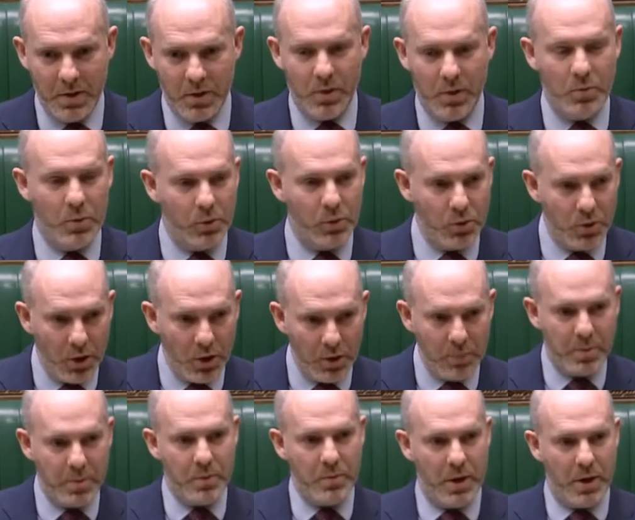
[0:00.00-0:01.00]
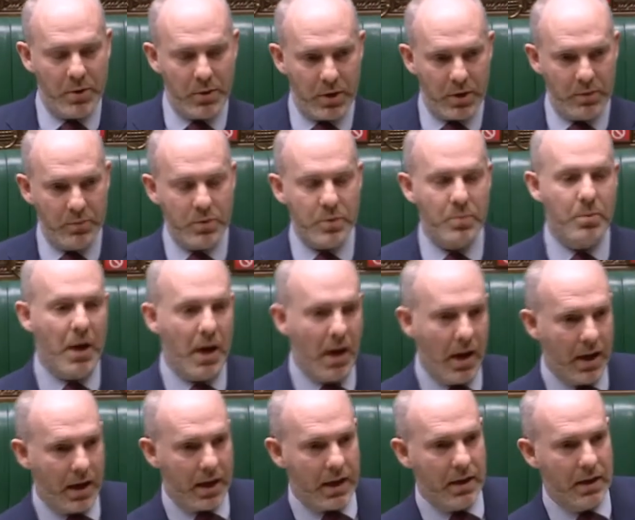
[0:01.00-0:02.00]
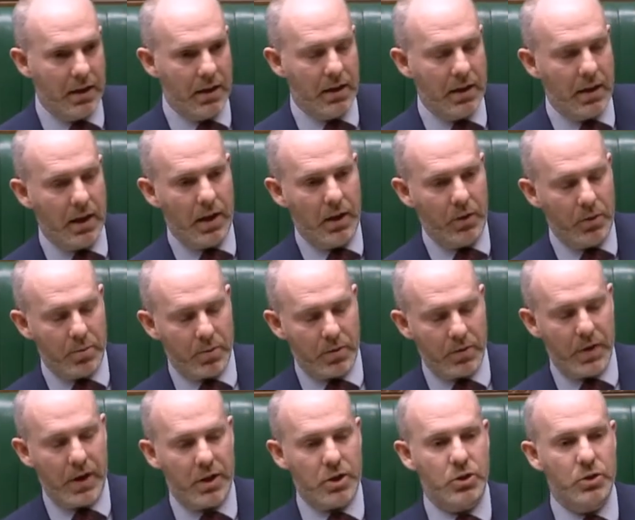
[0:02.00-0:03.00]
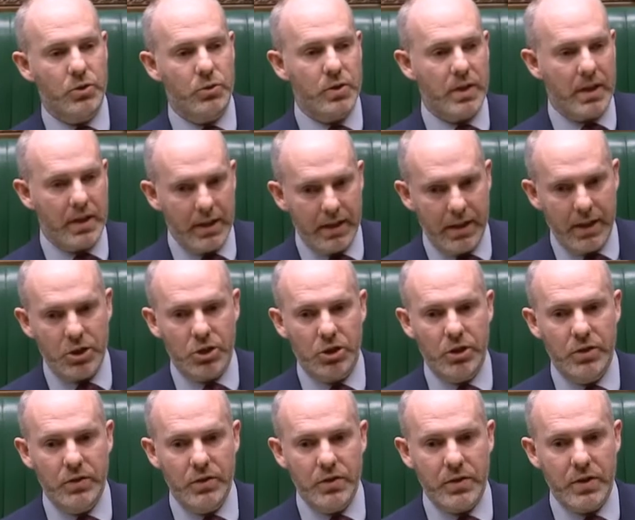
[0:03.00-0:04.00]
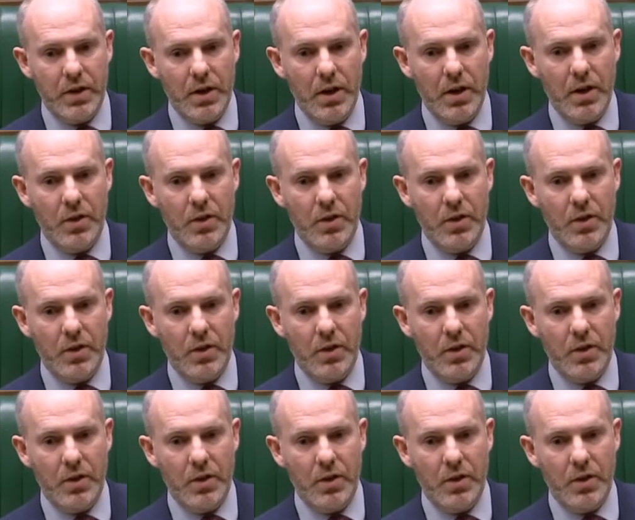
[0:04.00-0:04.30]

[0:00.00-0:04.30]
that will not be welcomed by health professionals, clinicians,